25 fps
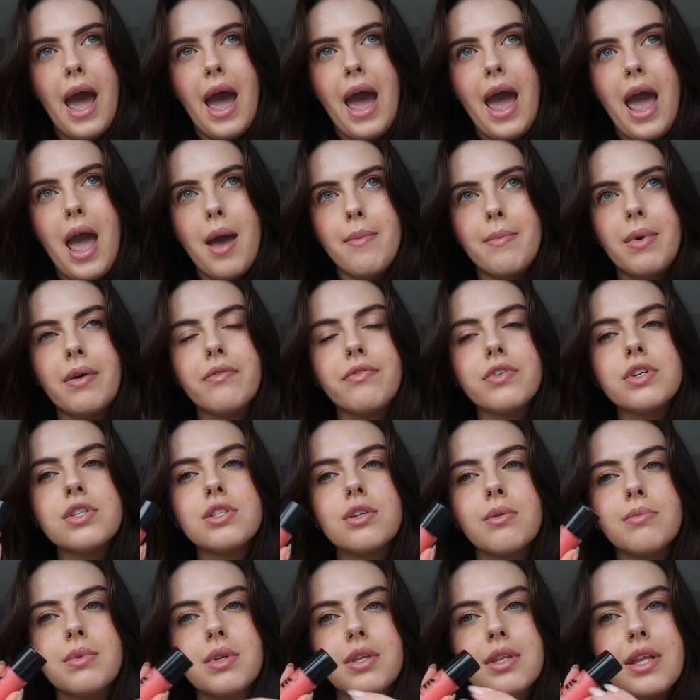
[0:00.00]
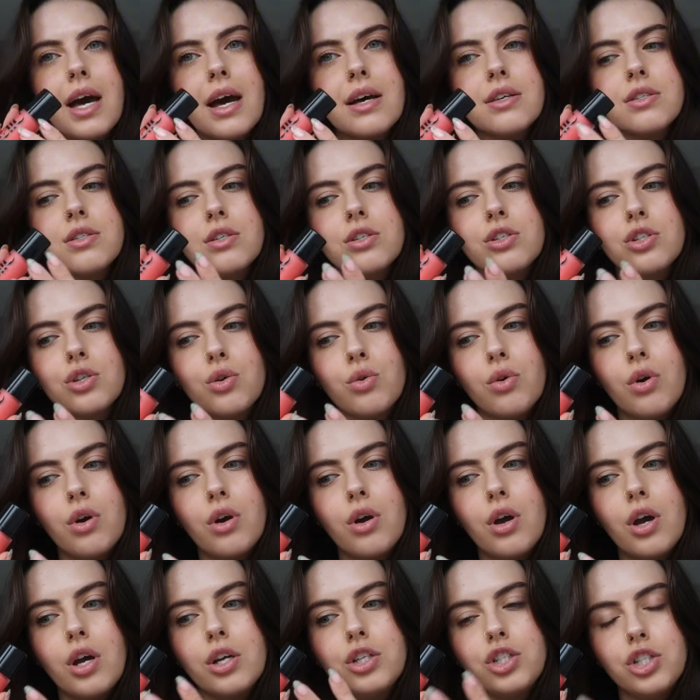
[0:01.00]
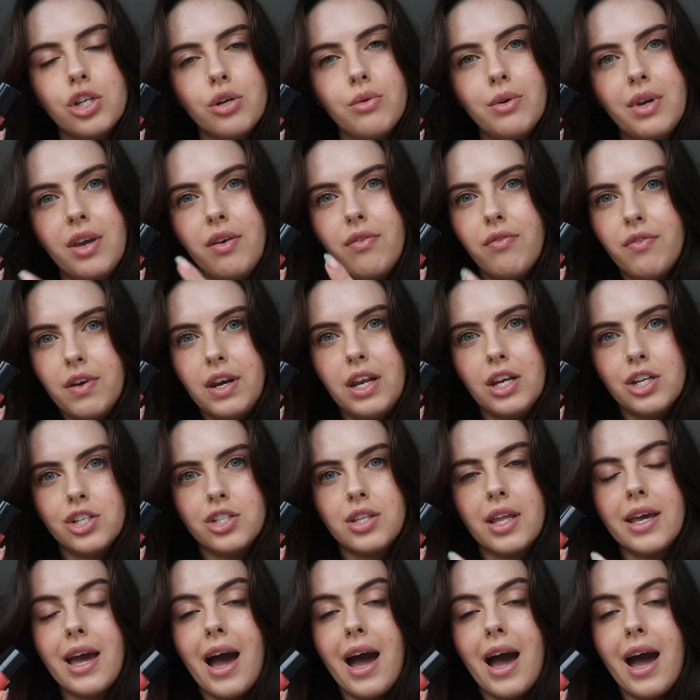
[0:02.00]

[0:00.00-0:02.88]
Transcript: And for something that has such a dewy finish,